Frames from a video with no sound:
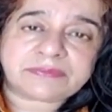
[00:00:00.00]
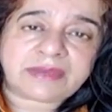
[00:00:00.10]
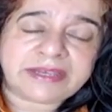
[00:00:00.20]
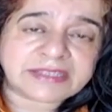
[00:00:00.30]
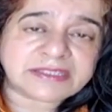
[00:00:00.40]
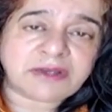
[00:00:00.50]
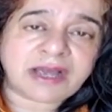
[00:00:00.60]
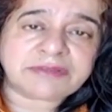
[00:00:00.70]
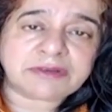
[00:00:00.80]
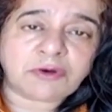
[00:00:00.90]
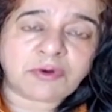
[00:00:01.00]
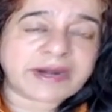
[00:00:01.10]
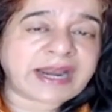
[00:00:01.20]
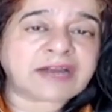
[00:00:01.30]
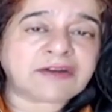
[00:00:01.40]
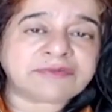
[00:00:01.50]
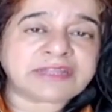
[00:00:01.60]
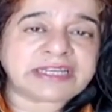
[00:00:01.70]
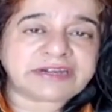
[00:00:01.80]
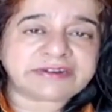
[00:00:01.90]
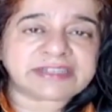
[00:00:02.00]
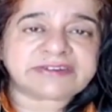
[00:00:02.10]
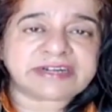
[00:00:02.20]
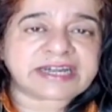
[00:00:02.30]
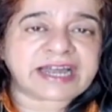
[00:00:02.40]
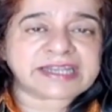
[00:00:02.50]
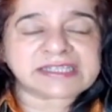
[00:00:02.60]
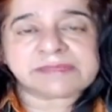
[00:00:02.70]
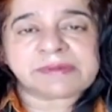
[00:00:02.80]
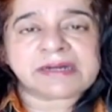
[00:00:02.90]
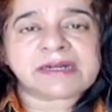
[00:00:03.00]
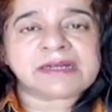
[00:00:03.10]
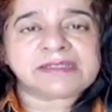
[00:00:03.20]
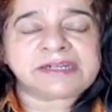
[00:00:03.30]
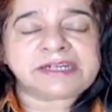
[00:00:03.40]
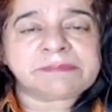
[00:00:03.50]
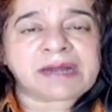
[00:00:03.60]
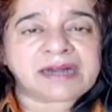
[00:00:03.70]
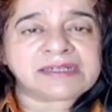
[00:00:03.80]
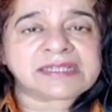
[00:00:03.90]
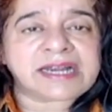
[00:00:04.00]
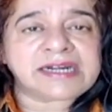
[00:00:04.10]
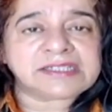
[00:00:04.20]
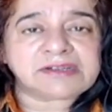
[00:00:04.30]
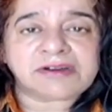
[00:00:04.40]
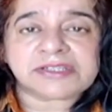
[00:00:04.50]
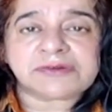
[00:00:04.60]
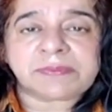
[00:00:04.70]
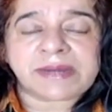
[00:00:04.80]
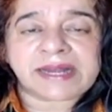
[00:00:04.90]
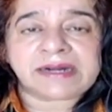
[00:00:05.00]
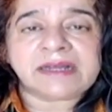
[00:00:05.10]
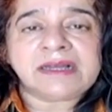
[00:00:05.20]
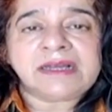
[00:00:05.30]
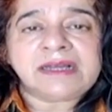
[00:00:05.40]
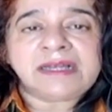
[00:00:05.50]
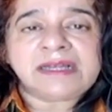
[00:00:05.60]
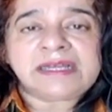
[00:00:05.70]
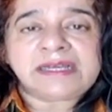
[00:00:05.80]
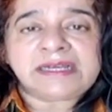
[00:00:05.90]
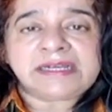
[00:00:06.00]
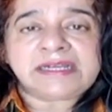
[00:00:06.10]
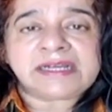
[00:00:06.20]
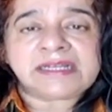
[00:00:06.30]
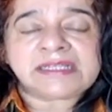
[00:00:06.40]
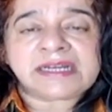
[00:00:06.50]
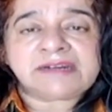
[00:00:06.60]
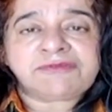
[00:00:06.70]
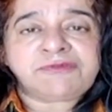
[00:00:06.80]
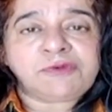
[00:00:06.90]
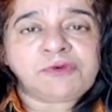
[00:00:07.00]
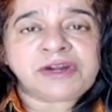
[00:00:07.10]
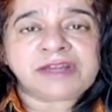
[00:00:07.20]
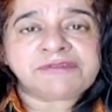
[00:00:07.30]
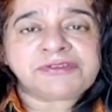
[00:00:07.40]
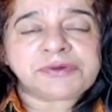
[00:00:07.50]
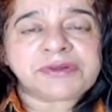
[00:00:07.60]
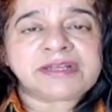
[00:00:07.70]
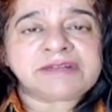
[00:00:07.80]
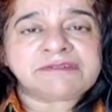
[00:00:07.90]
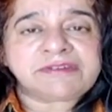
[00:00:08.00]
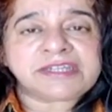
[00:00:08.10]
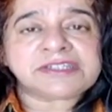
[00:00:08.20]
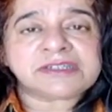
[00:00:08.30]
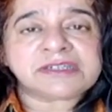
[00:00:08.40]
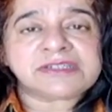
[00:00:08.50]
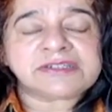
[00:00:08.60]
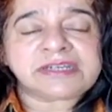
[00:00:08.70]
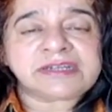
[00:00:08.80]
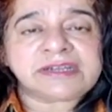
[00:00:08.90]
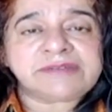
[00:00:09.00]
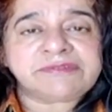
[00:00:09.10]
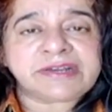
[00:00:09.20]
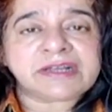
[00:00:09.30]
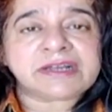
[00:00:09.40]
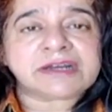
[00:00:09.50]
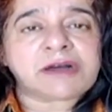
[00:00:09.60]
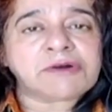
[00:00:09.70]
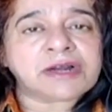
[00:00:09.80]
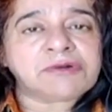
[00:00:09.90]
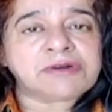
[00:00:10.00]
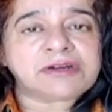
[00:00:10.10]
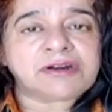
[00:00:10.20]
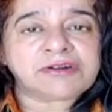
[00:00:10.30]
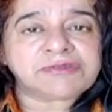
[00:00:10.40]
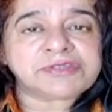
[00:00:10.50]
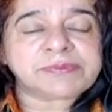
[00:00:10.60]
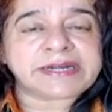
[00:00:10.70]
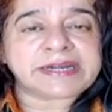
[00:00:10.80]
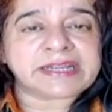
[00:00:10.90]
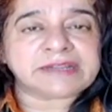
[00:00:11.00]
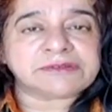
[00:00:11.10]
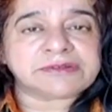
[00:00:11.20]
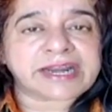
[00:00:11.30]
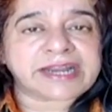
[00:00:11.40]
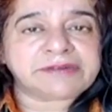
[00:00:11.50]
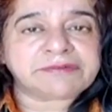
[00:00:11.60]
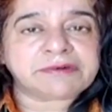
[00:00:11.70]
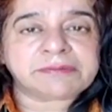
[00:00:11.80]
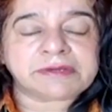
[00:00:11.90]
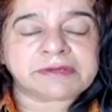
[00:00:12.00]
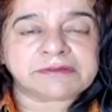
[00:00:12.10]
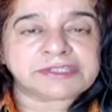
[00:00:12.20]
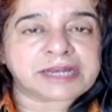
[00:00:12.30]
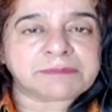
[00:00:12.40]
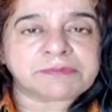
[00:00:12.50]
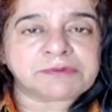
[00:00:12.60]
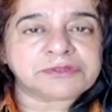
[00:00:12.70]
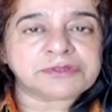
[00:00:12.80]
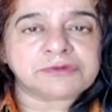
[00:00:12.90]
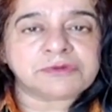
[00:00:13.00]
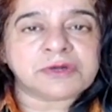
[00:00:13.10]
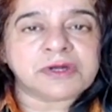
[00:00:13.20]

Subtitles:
yes, you have the overhang of the interest rate hikes, but the demand side is not so bad. In India, that food and fuel inflation is really will crowd out a lot of spending. So right from, shampoos to